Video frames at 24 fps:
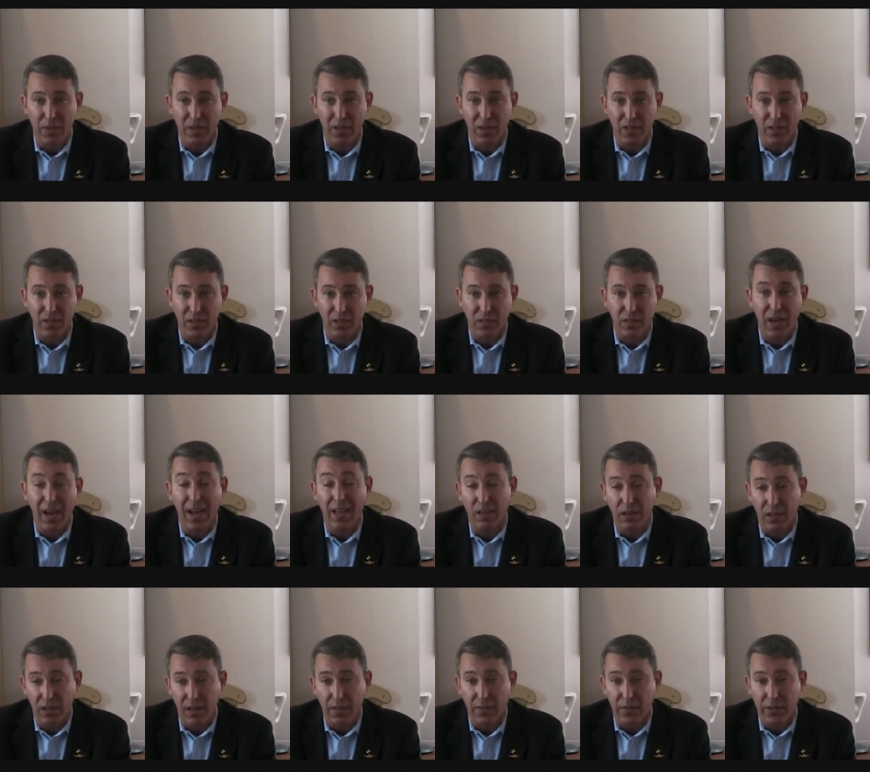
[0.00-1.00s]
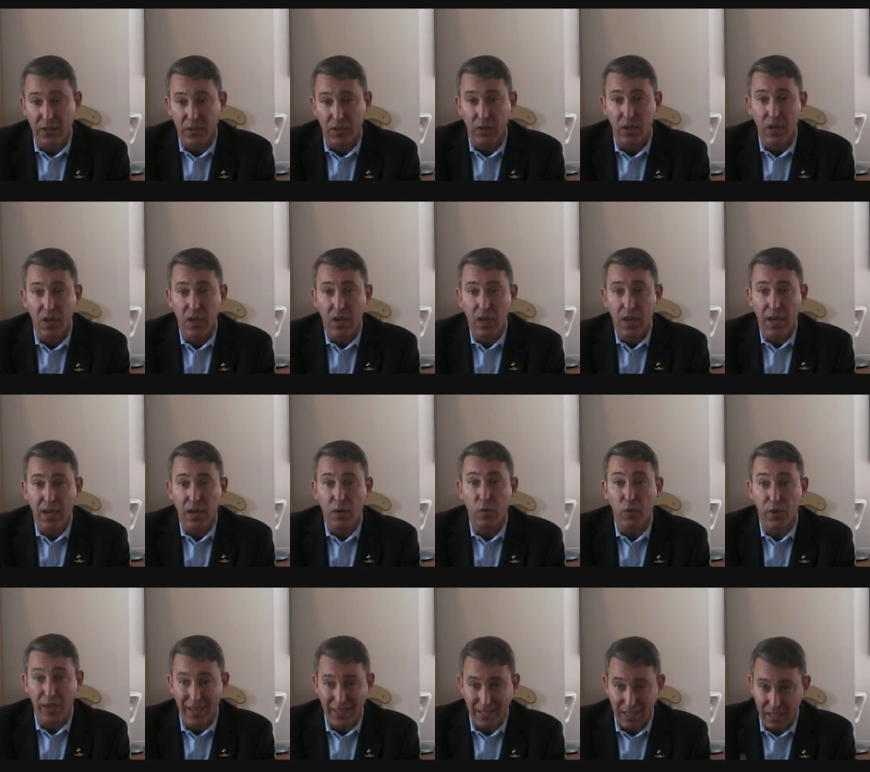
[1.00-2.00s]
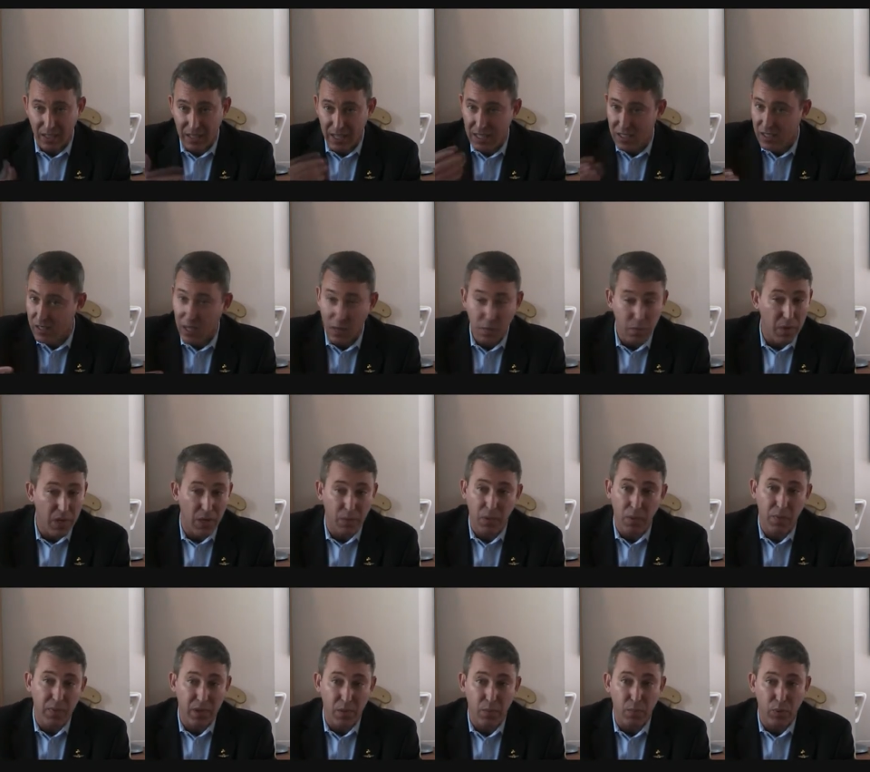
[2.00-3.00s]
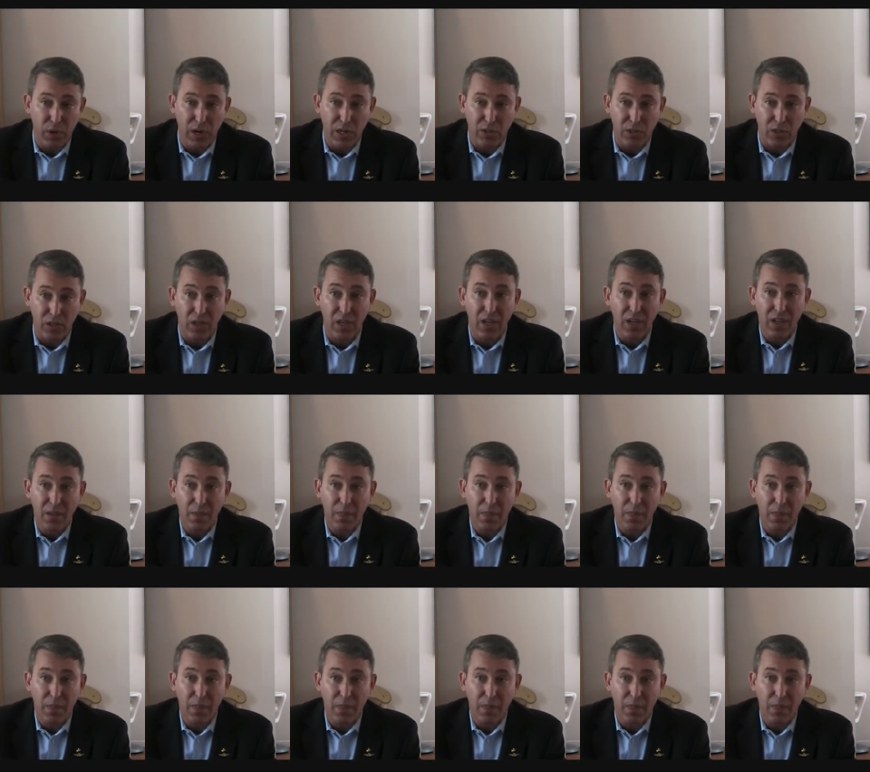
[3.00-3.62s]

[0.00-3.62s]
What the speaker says: because it's highly unethical and creates at least at minimum the impression